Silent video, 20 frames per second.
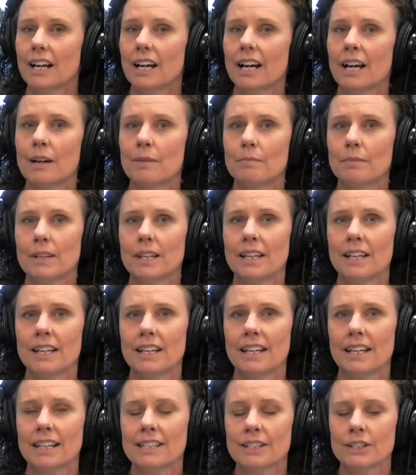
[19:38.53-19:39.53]
Um,
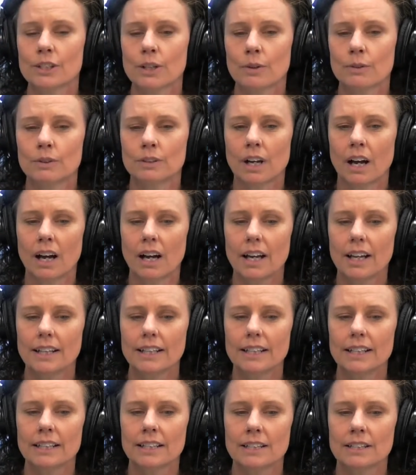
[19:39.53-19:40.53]
and, so God
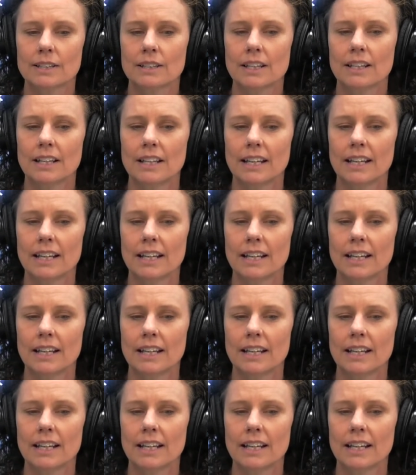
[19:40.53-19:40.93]
is